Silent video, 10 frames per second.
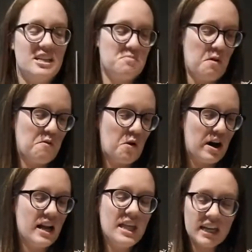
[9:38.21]
these before,
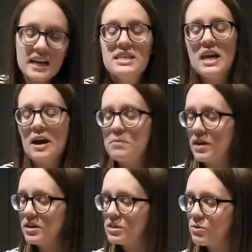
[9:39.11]
and I think next time when
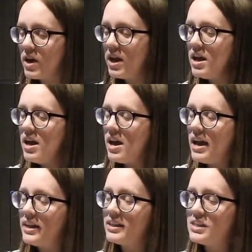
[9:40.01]
I do it,
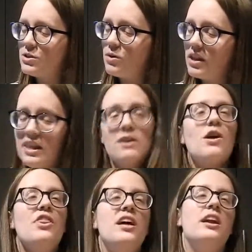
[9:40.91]
I need to do a
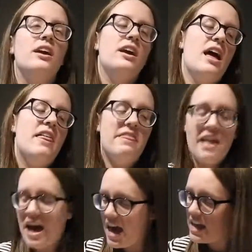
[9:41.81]
little thinner, and
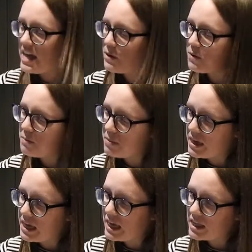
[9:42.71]
then it will
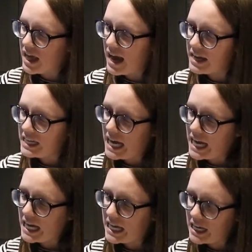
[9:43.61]
be like
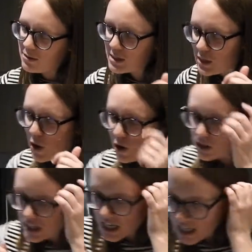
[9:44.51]
a, what's it called?